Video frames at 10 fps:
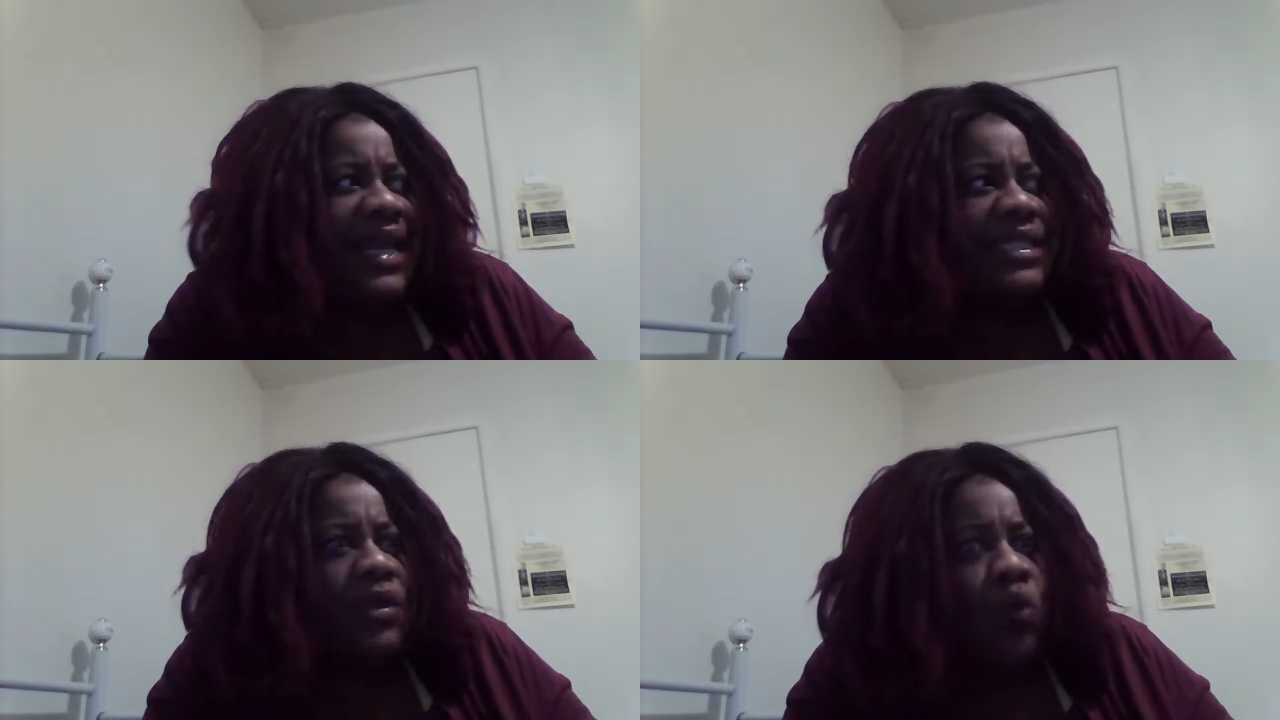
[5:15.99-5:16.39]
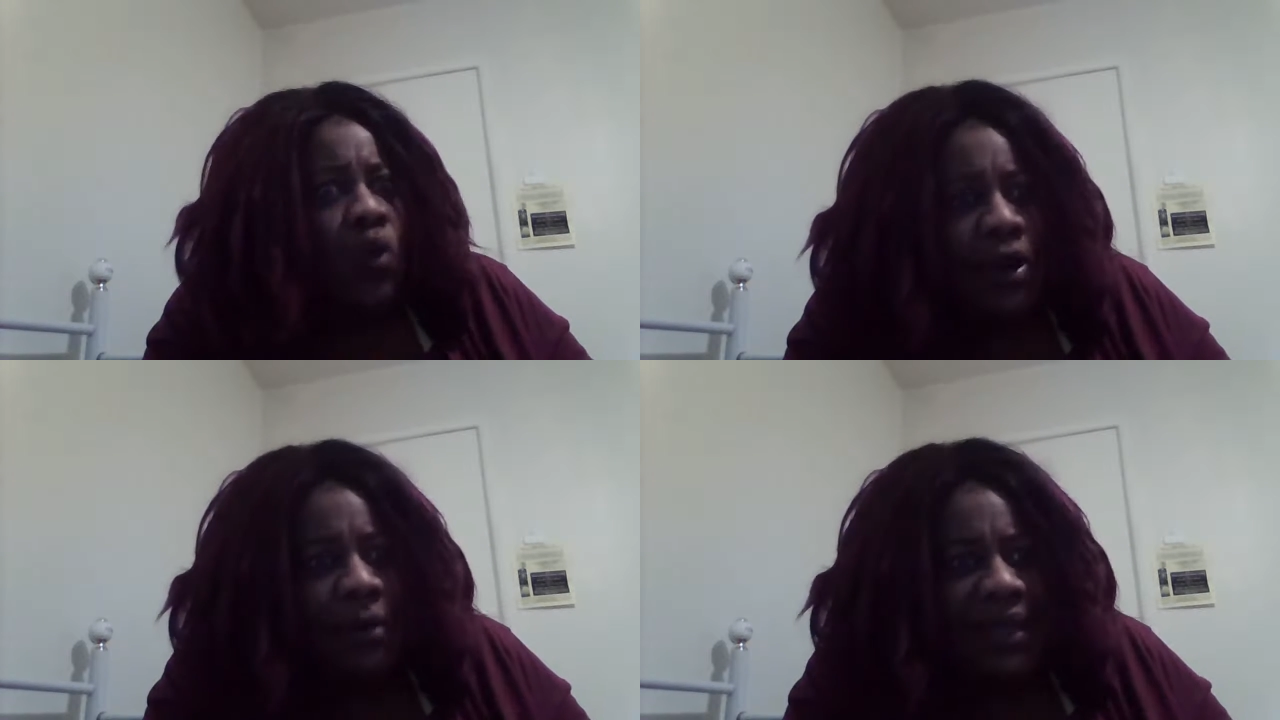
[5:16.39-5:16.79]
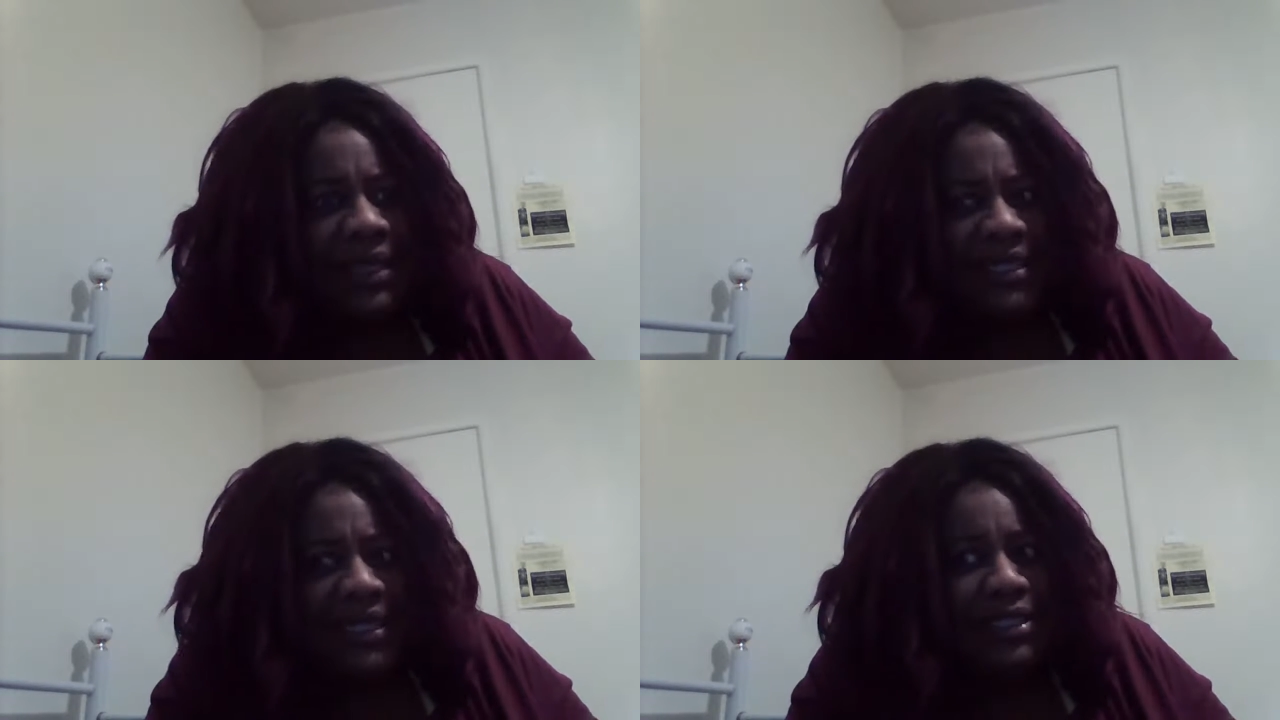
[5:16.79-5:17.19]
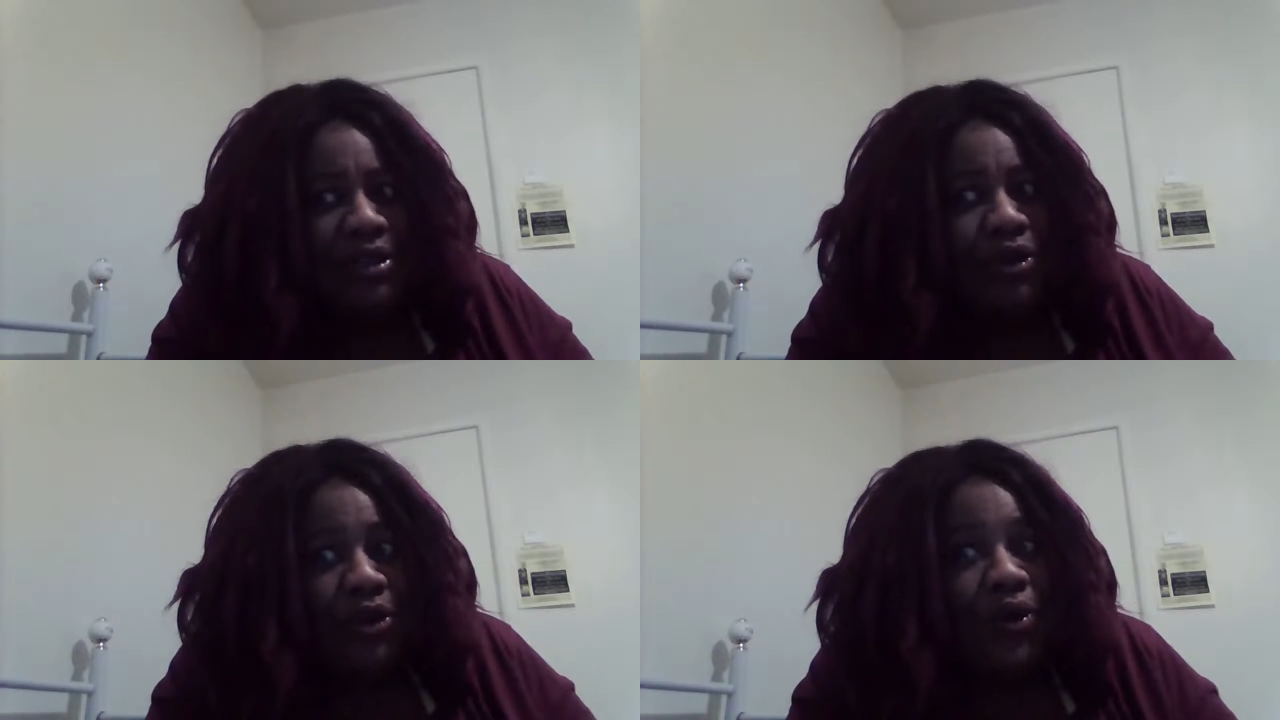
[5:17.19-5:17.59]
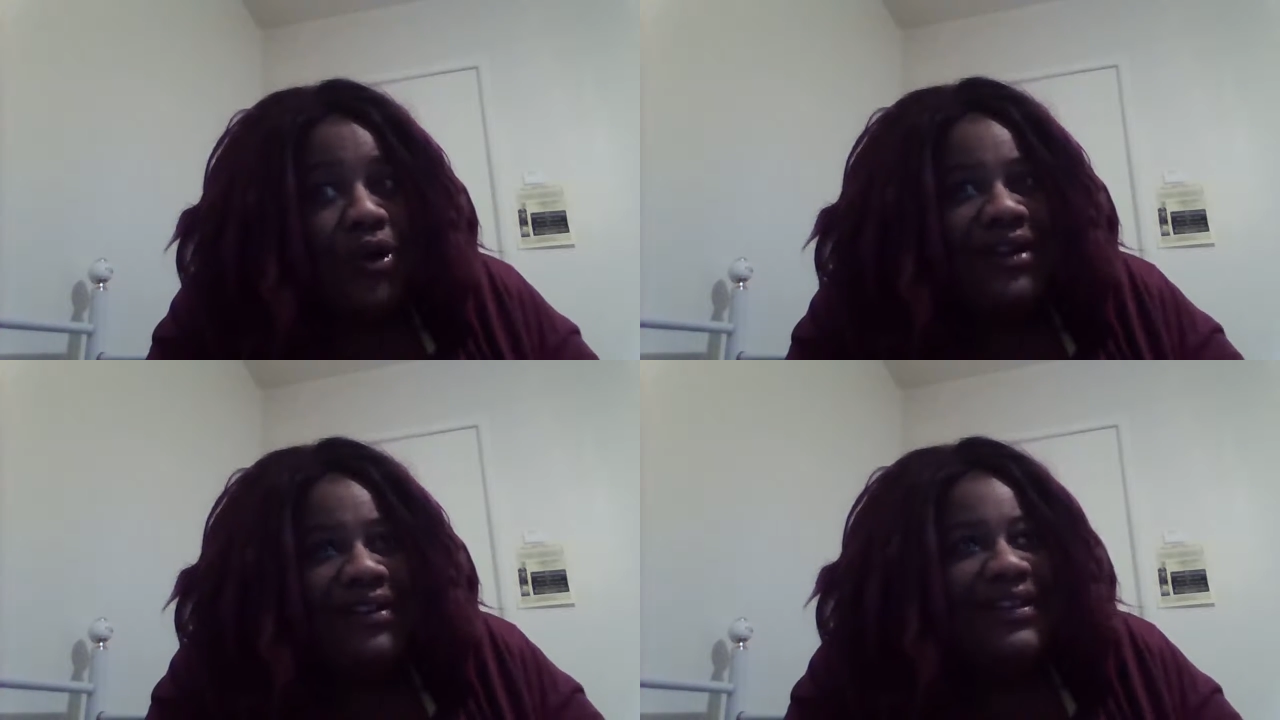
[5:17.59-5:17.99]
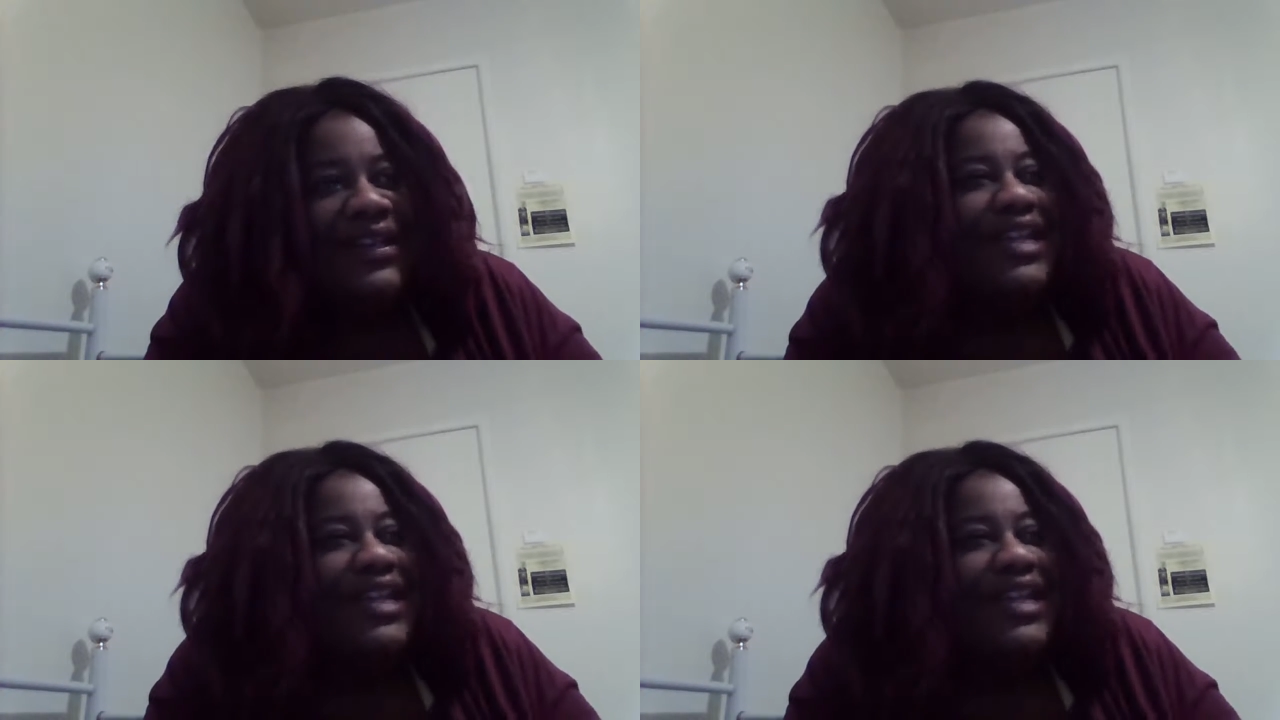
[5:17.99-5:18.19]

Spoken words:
has a warrant because he doesn't go to court.